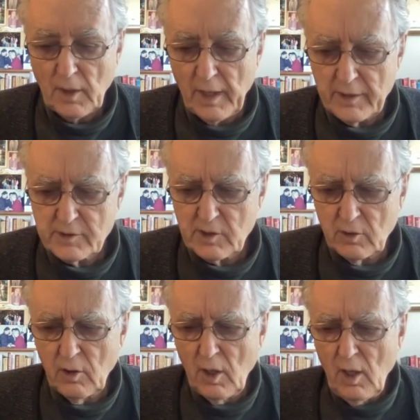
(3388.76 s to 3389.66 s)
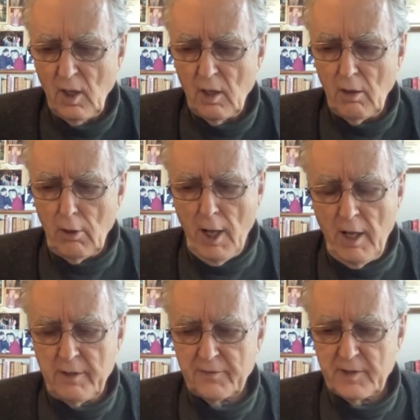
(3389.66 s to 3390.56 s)
And so
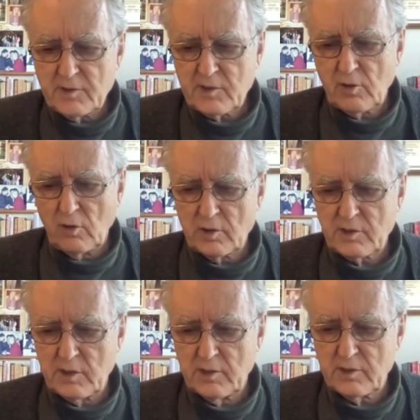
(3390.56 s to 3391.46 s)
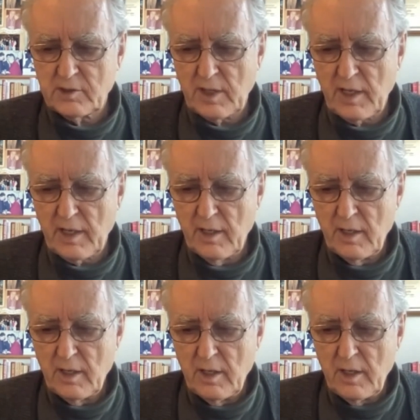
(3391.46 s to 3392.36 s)
this course is a
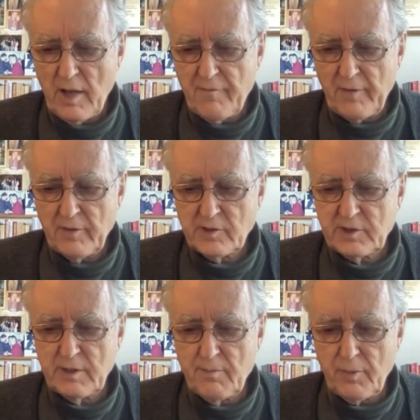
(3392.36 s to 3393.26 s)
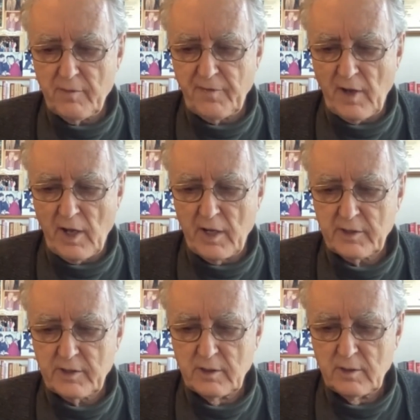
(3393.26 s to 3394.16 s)
very
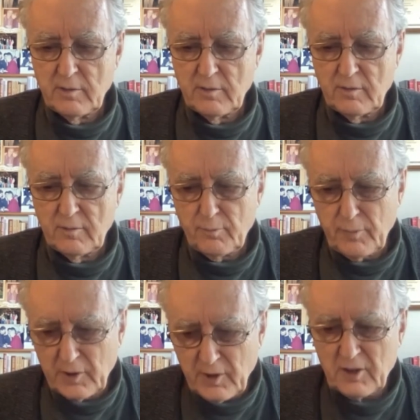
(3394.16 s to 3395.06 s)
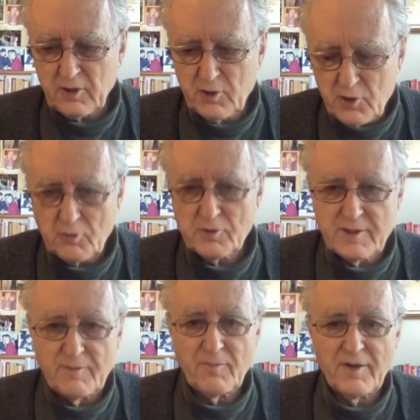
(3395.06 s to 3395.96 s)
simplified, but not too
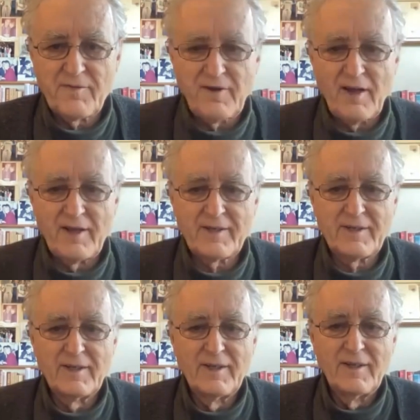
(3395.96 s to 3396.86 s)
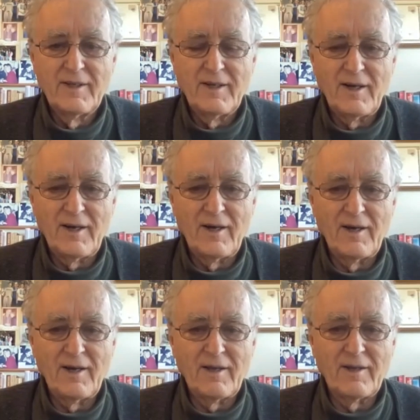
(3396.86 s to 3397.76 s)
simplified,
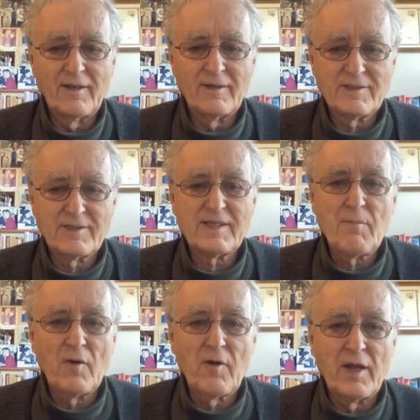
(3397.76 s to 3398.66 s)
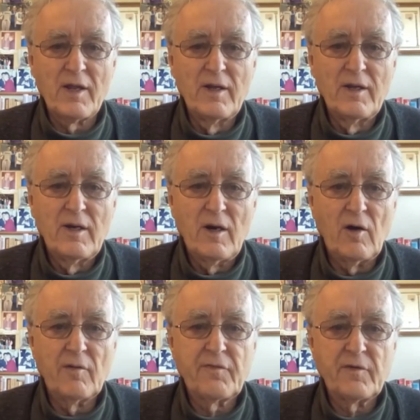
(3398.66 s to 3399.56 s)
summary
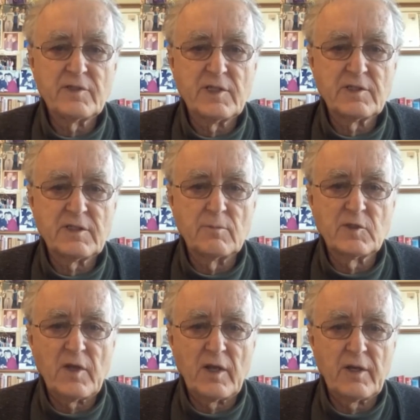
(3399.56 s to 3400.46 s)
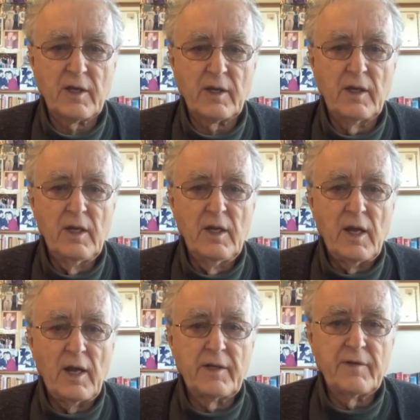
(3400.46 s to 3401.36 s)
of systems thinking.
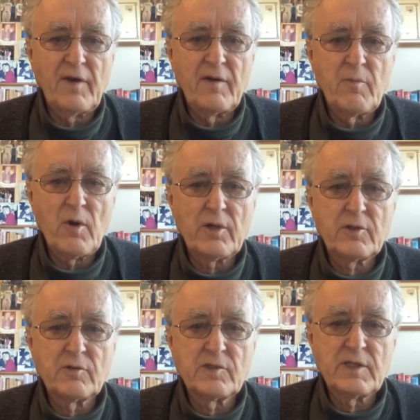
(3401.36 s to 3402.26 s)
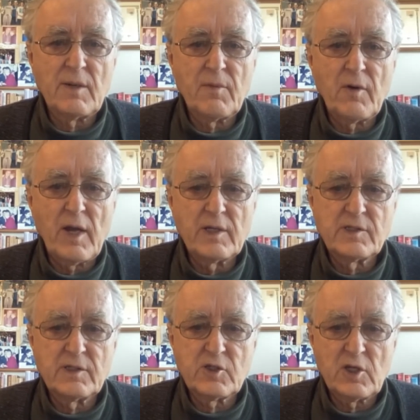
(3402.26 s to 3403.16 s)
And if I were to
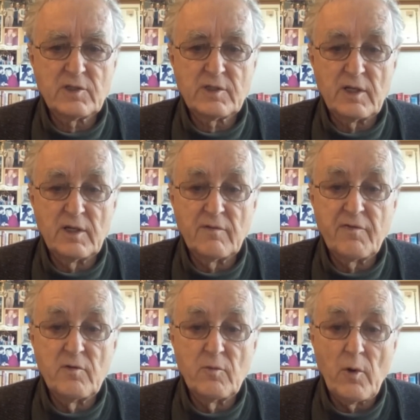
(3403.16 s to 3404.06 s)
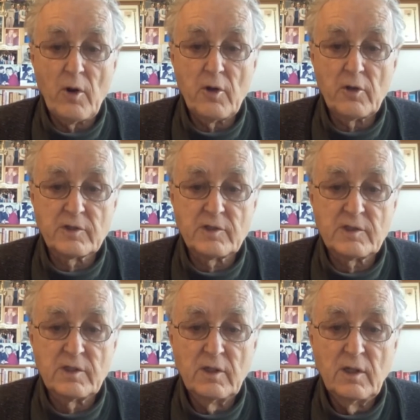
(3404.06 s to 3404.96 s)
summarize it just in a few
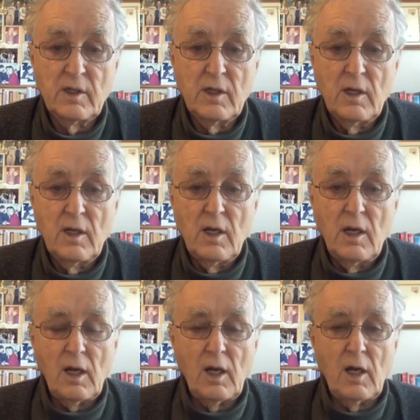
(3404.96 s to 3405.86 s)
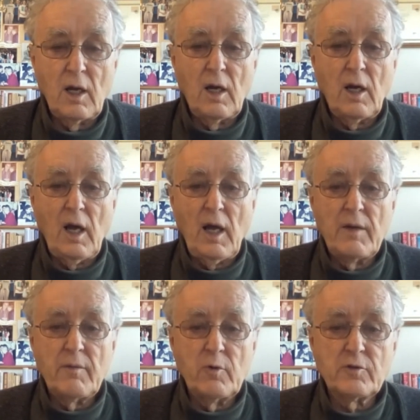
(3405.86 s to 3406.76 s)
words,
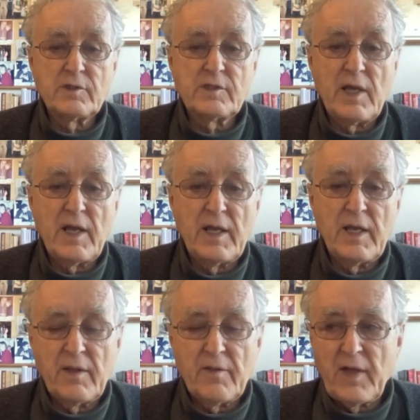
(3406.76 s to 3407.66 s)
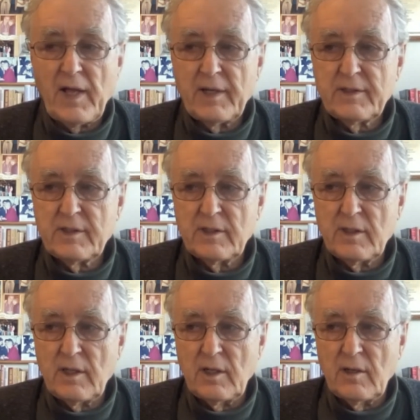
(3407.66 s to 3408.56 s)
I would say that
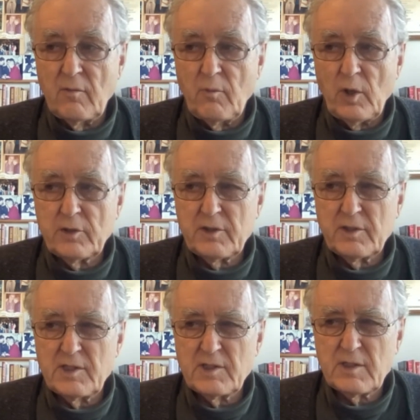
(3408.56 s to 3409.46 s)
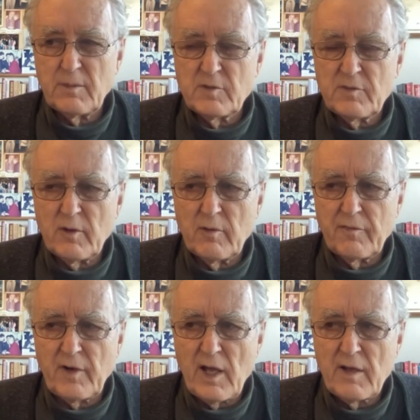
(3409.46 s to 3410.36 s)
what the systems view of
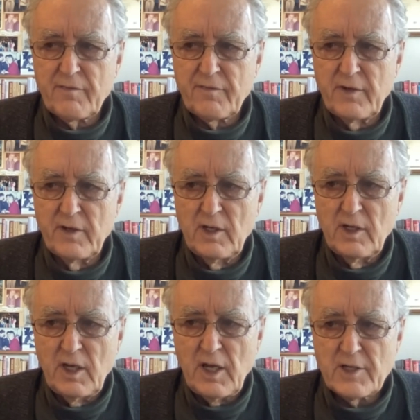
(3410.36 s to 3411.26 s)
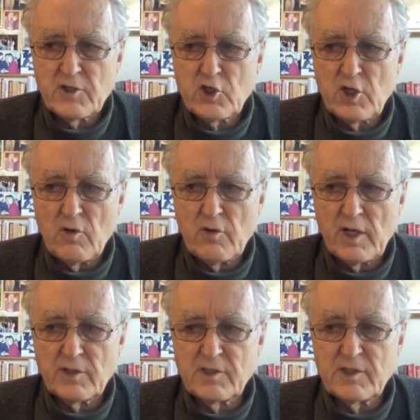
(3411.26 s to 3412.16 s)
life has shown
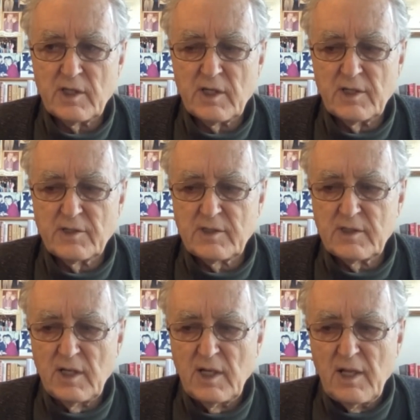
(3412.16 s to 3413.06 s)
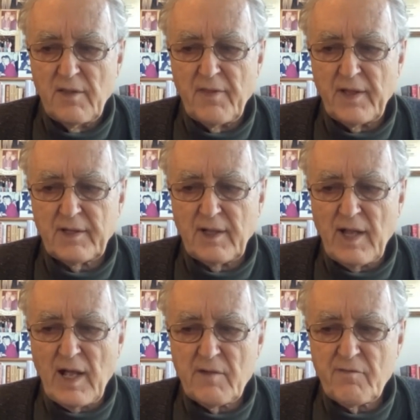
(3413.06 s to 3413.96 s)
us is that
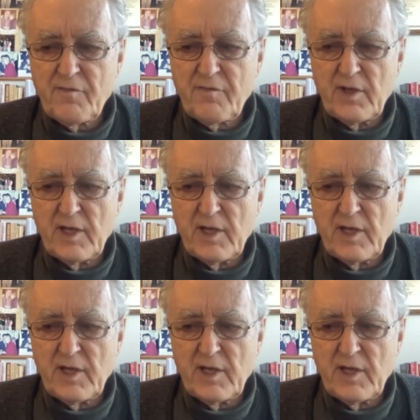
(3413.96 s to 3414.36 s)
life